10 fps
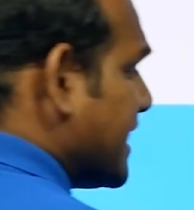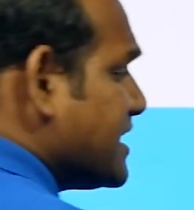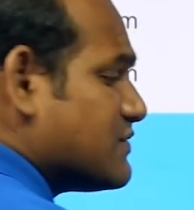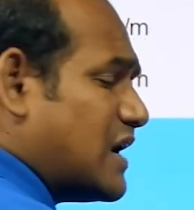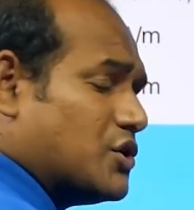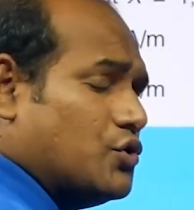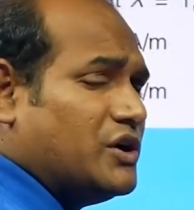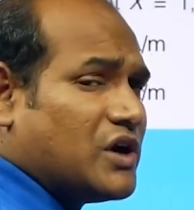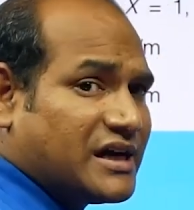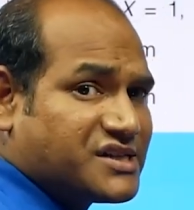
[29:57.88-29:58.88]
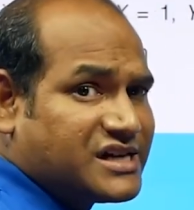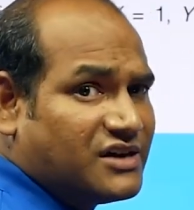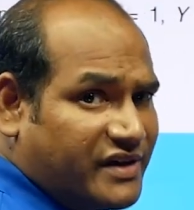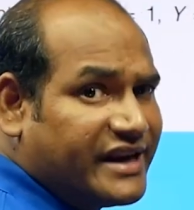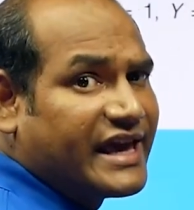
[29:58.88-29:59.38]
That is what you need to
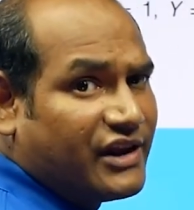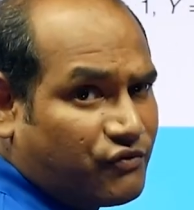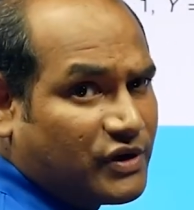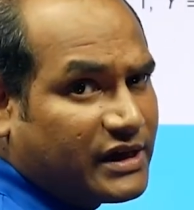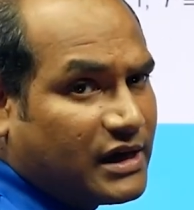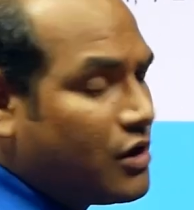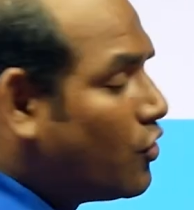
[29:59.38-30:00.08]
understand very carefully.